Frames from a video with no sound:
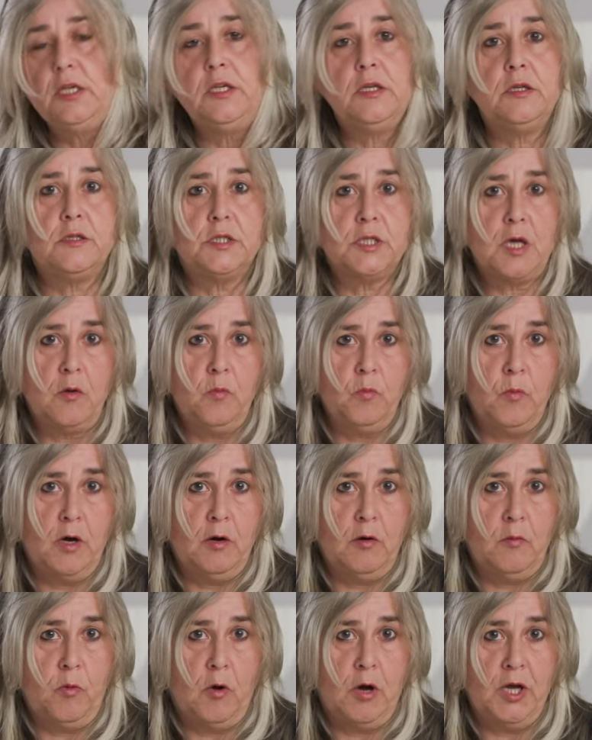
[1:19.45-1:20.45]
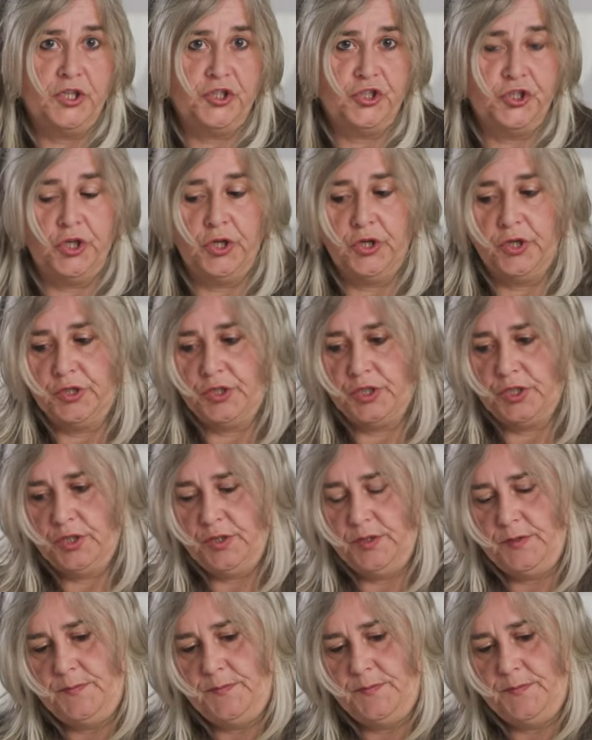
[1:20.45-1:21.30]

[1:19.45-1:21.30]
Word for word: you don't wear a white shirt.